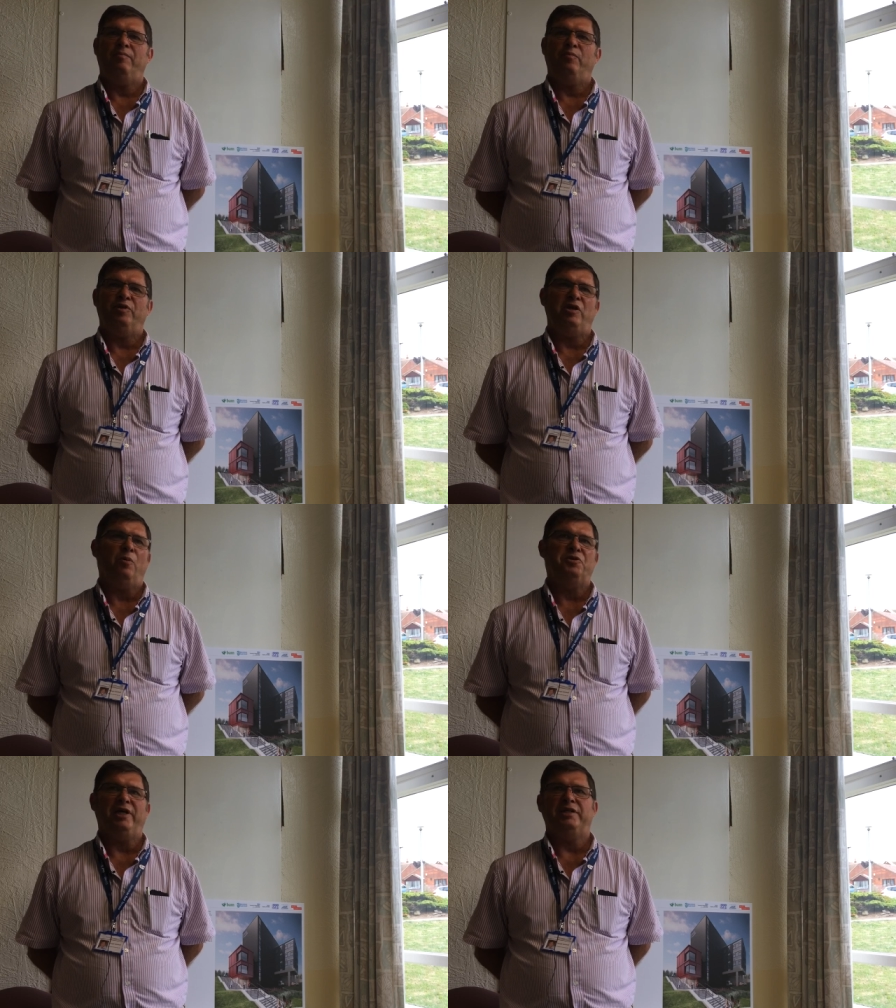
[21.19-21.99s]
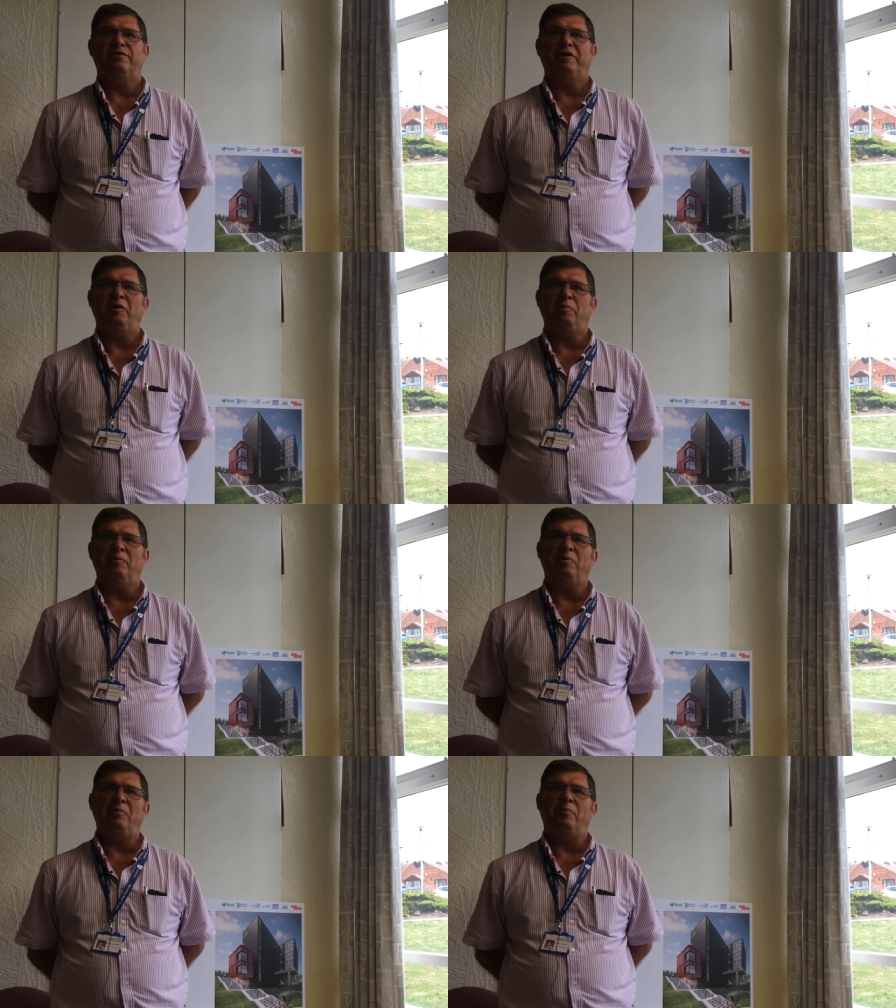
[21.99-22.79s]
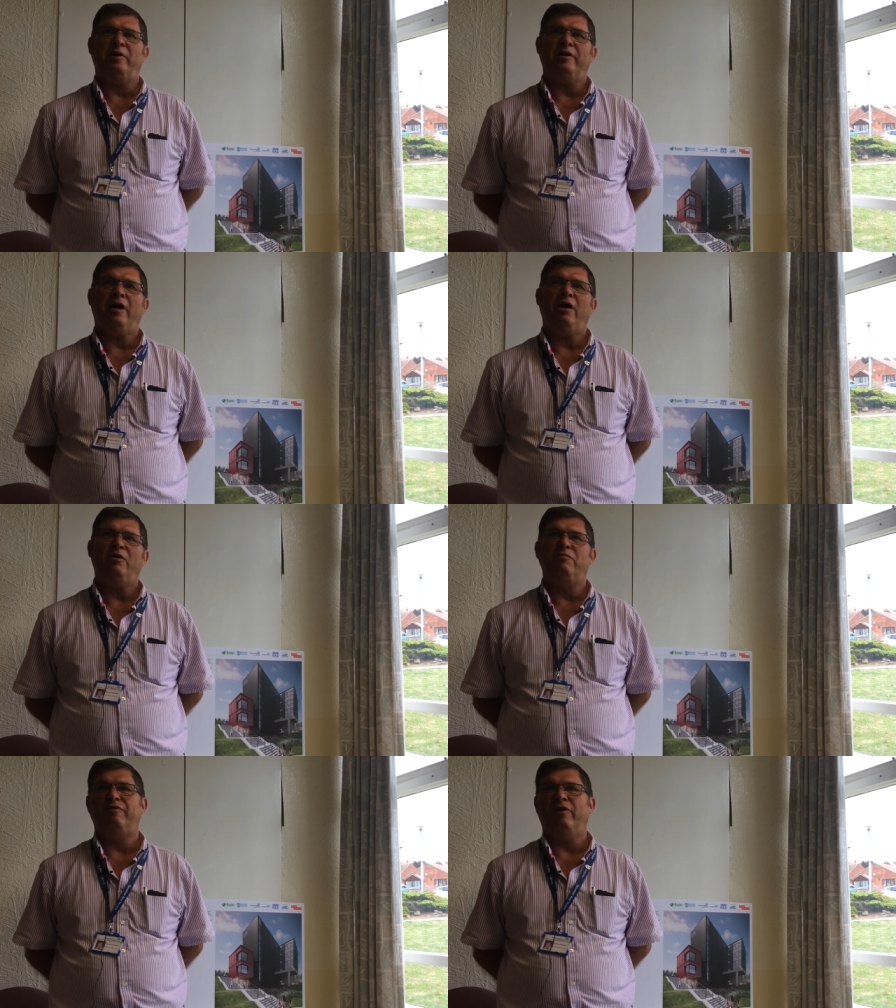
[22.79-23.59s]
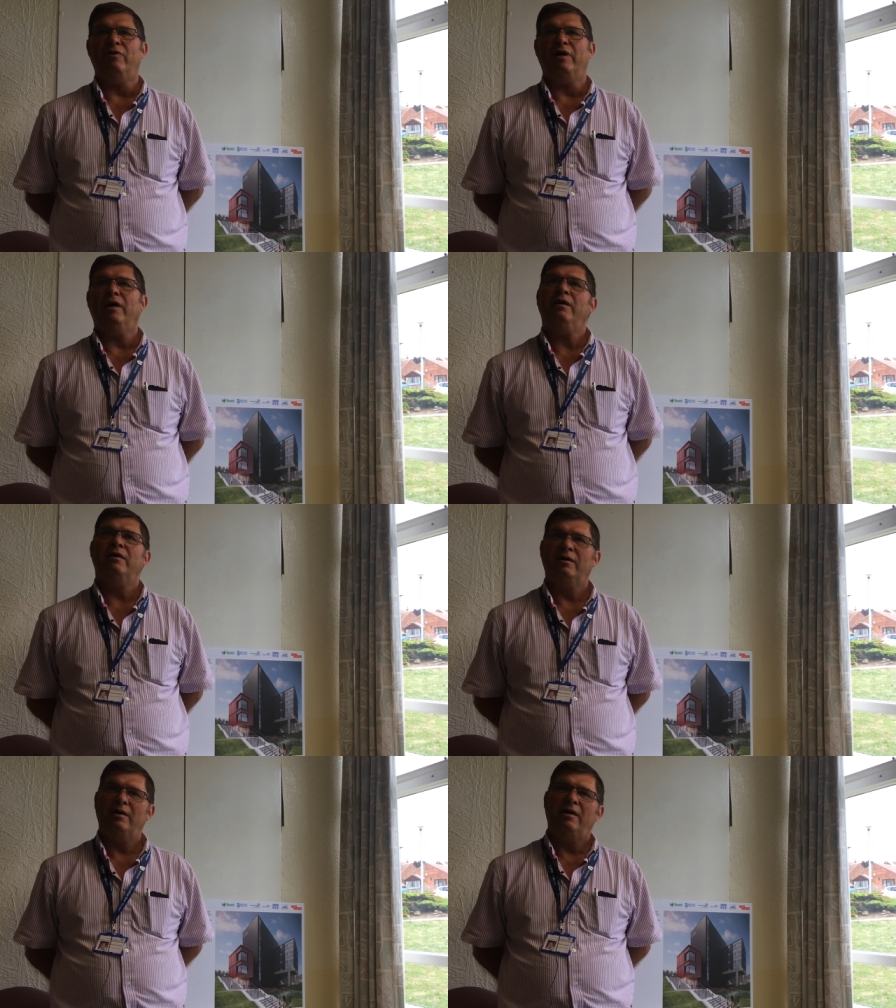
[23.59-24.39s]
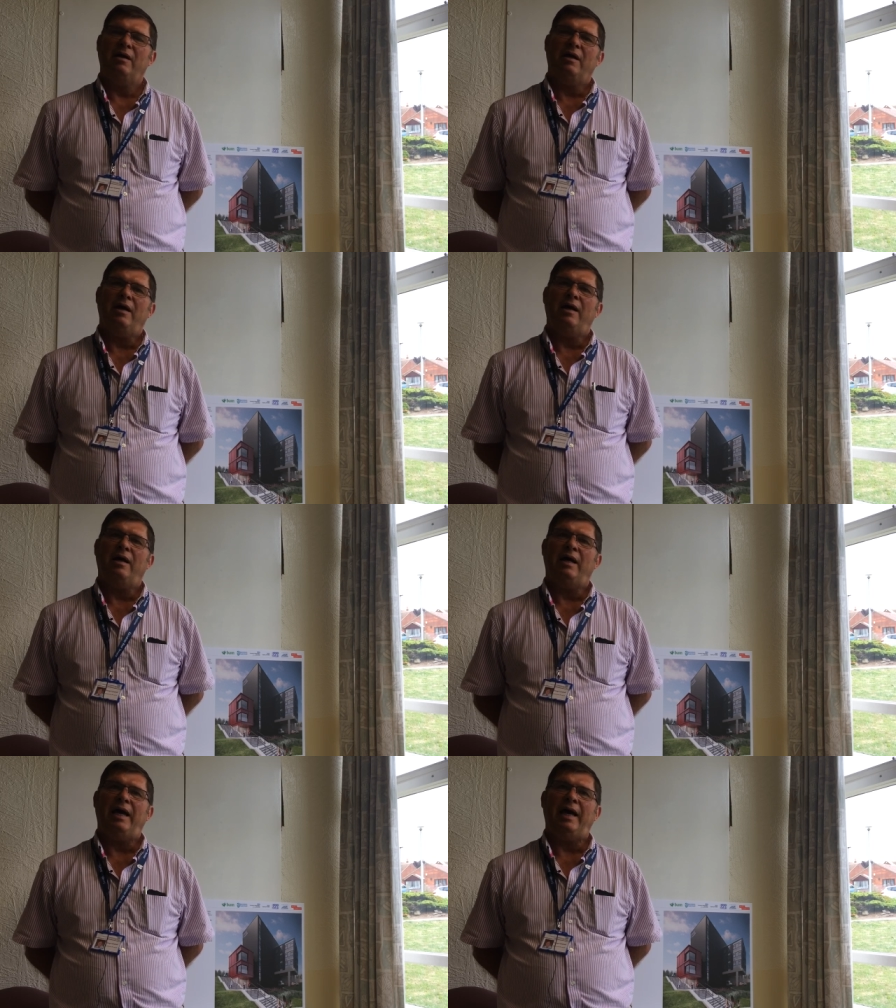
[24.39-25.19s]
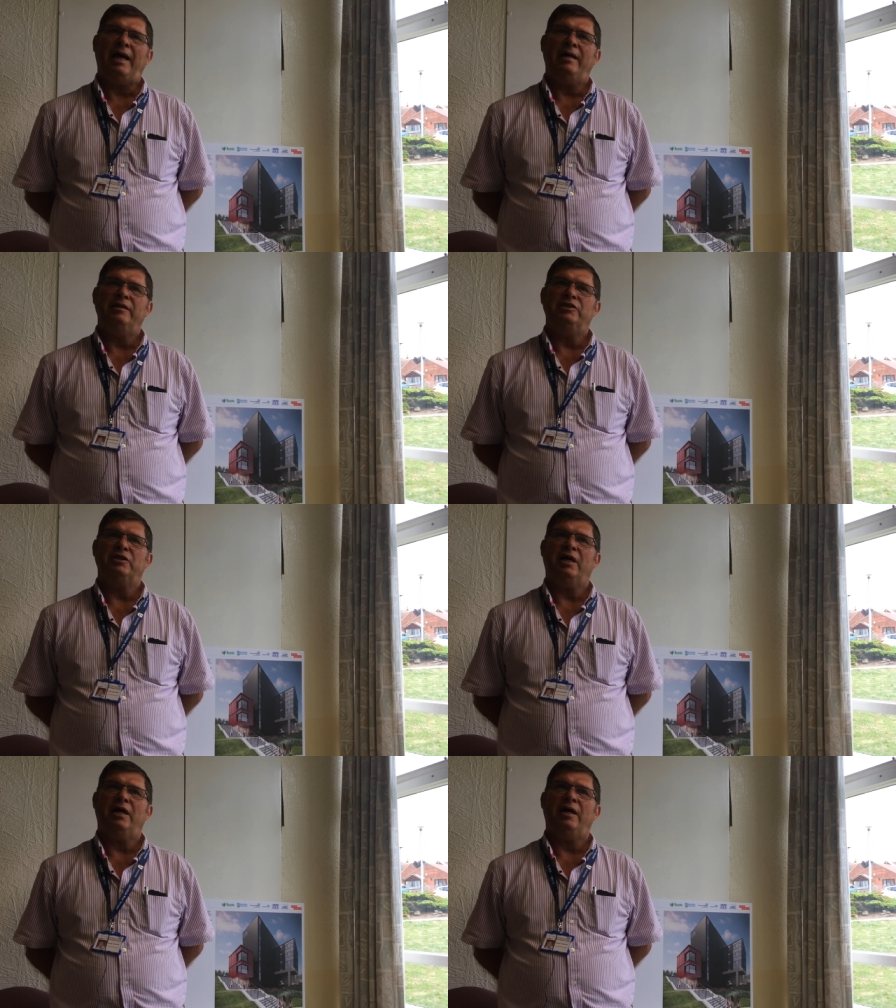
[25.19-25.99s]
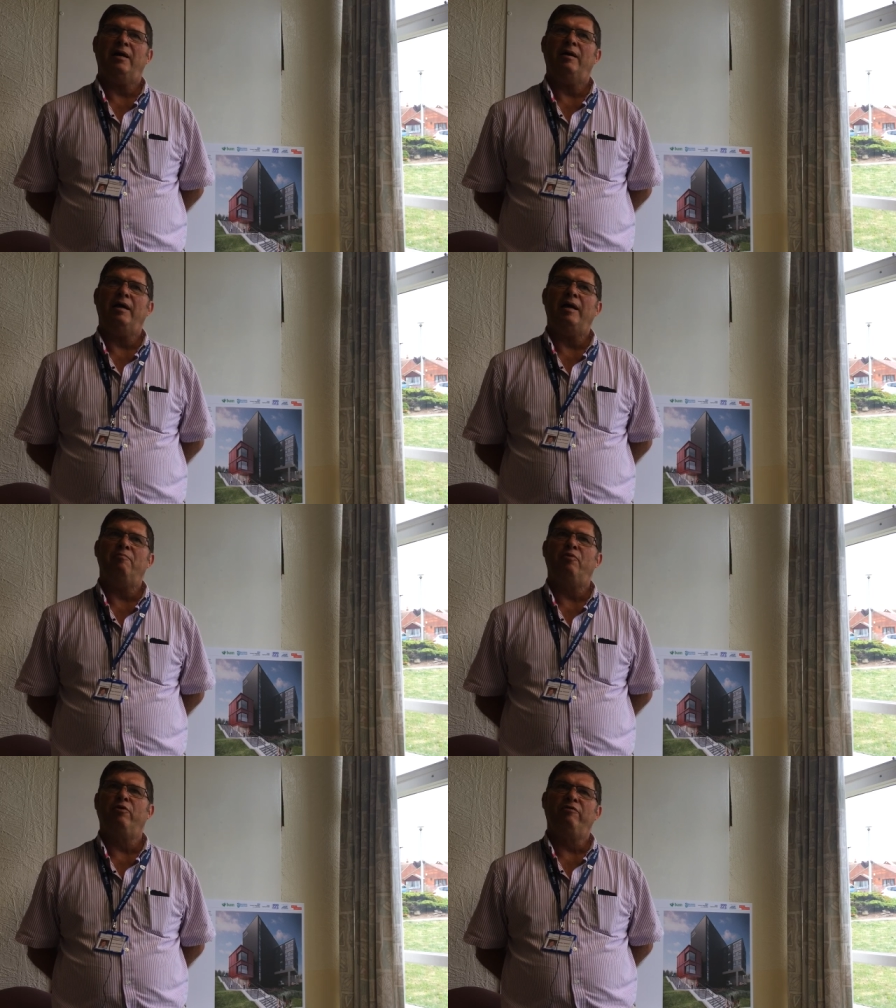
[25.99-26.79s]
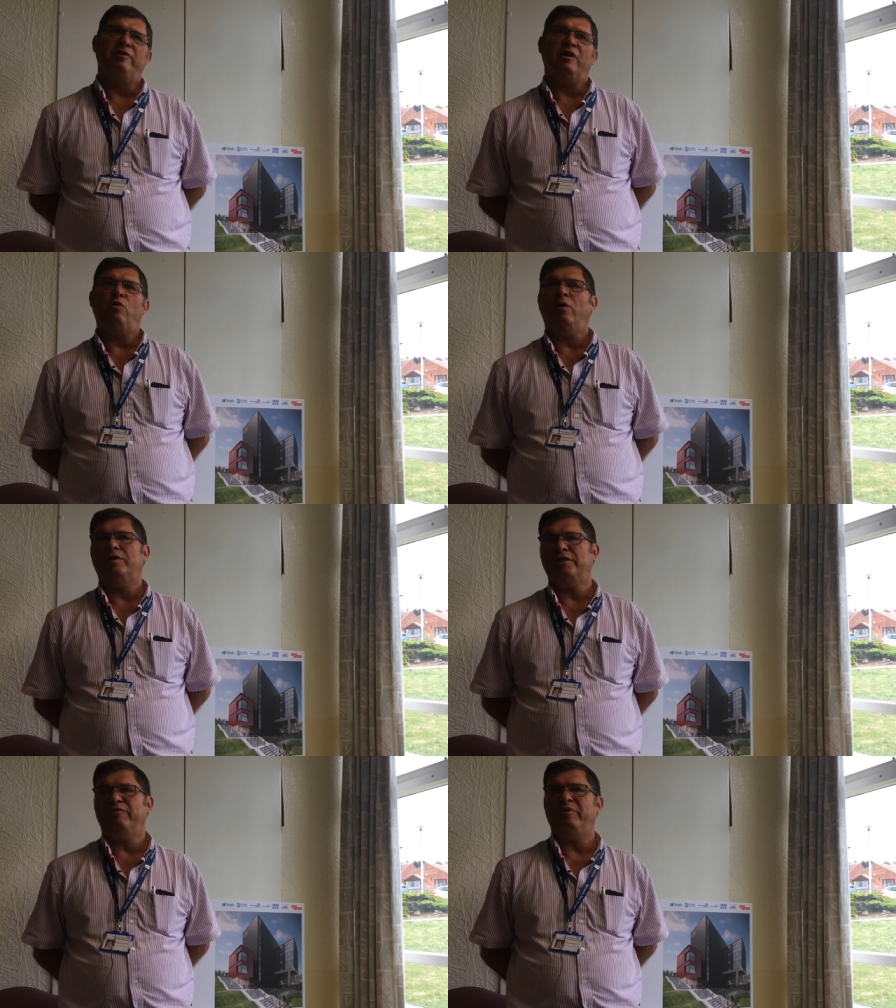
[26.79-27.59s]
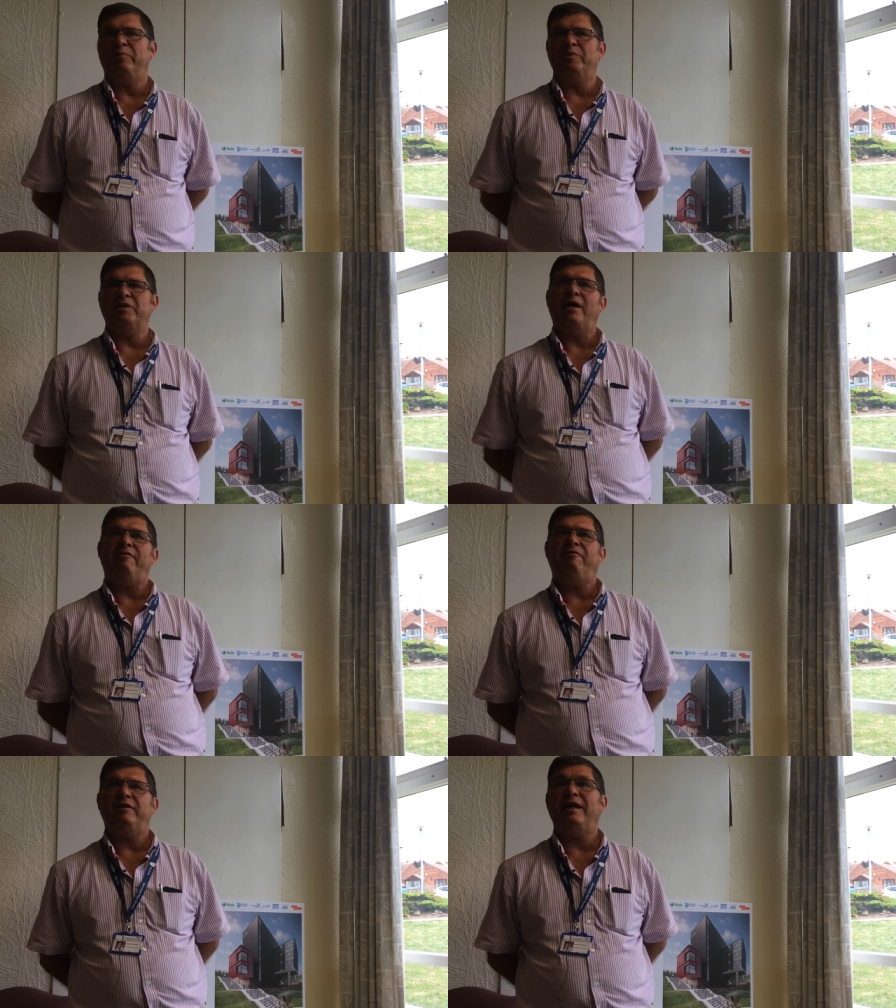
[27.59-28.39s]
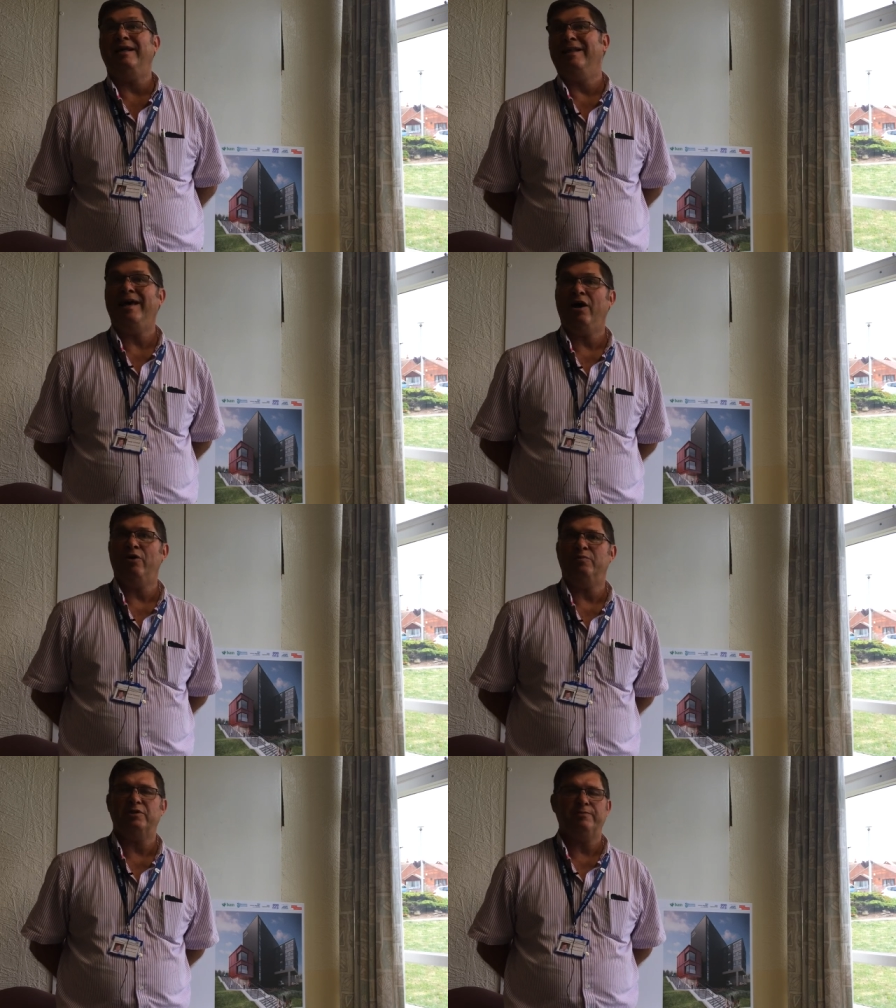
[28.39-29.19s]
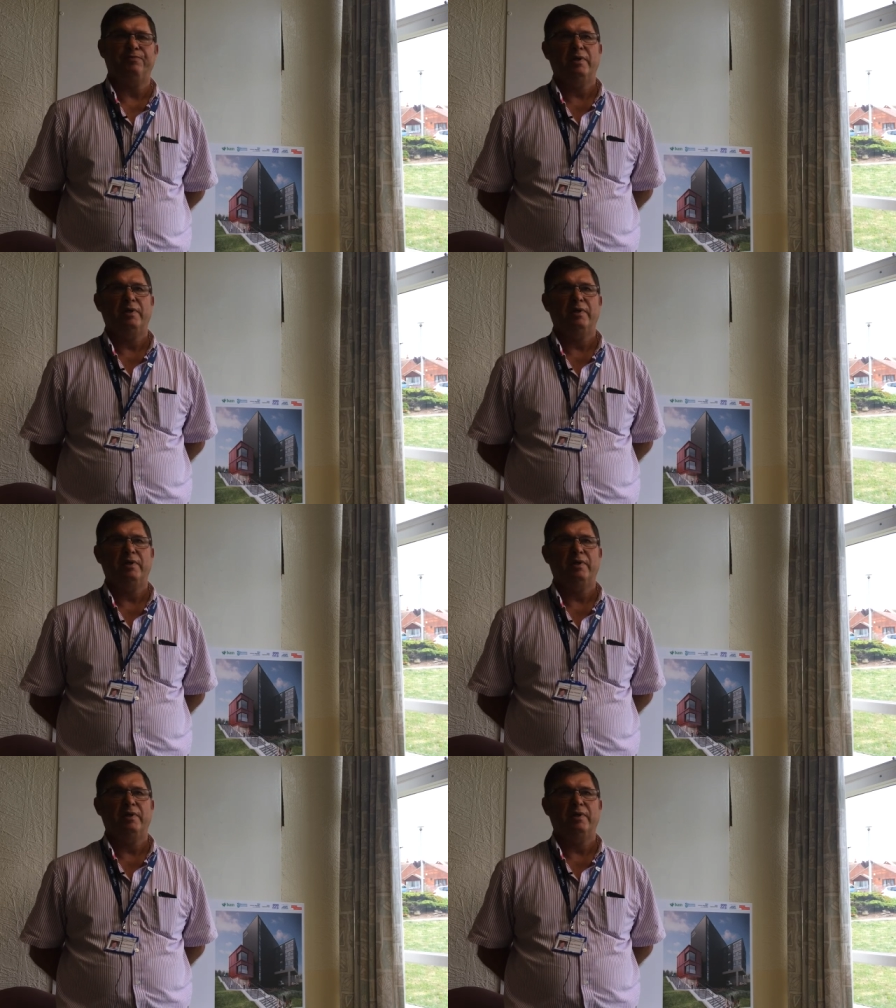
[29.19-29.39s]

with the object of keeping people at home for longer and improving the quality of people's life in their homes.